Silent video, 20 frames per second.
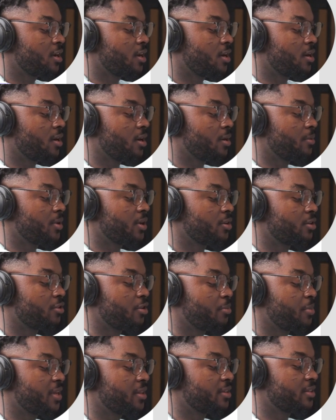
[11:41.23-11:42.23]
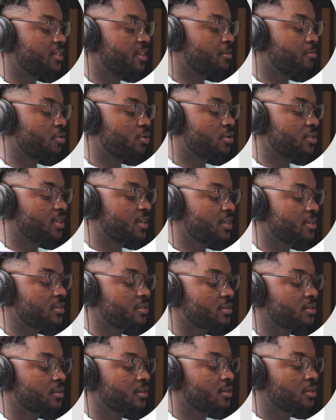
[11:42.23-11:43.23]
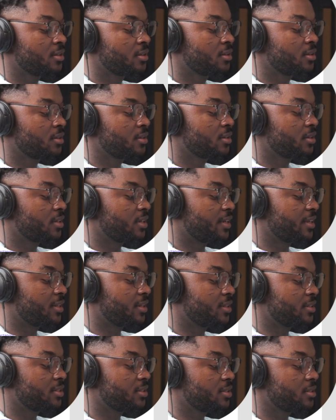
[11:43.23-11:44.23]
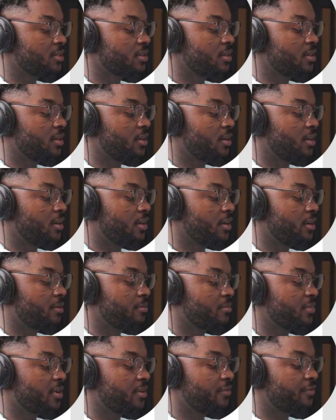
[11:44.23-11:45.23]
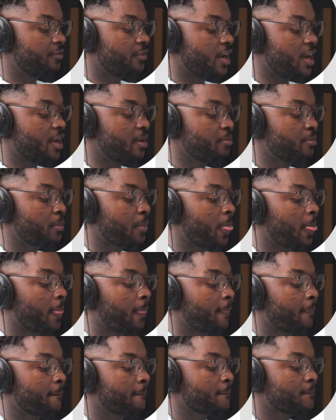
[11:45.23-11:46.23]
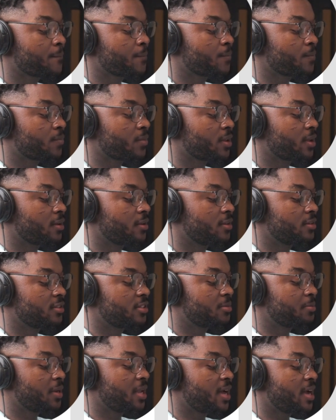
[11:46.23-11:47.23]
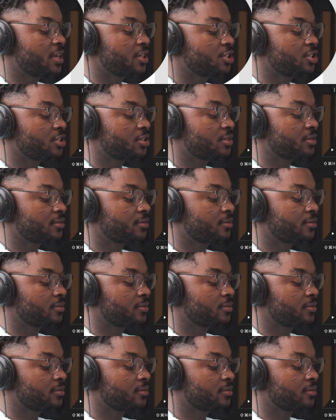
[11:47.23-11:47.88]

uh, we're going to repeat the same process click this um, frame Unsplash,